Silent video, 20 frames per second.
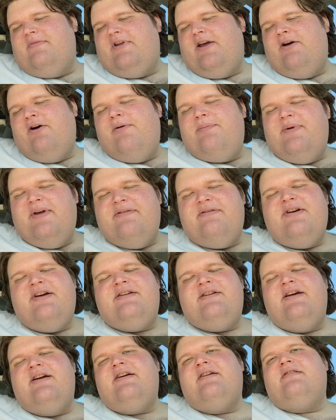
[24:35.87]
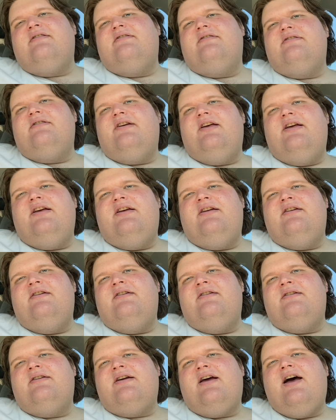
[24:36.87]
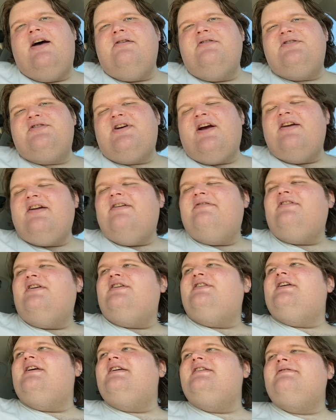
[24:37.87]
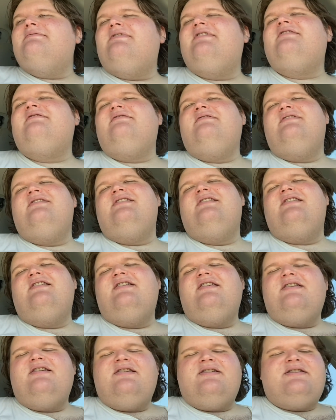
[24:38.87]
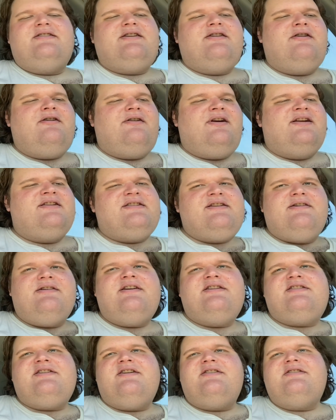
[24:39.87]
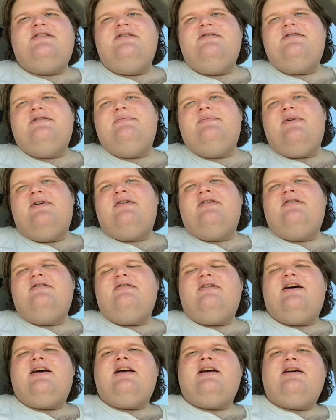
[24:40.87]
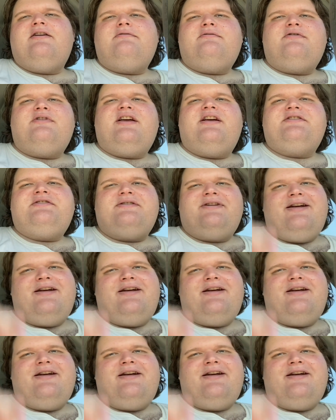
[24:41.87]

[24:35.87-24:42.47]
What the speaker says: I hope you have a good day. And I'll try to have a good day as well. So until I talk to you tomorrow, catch you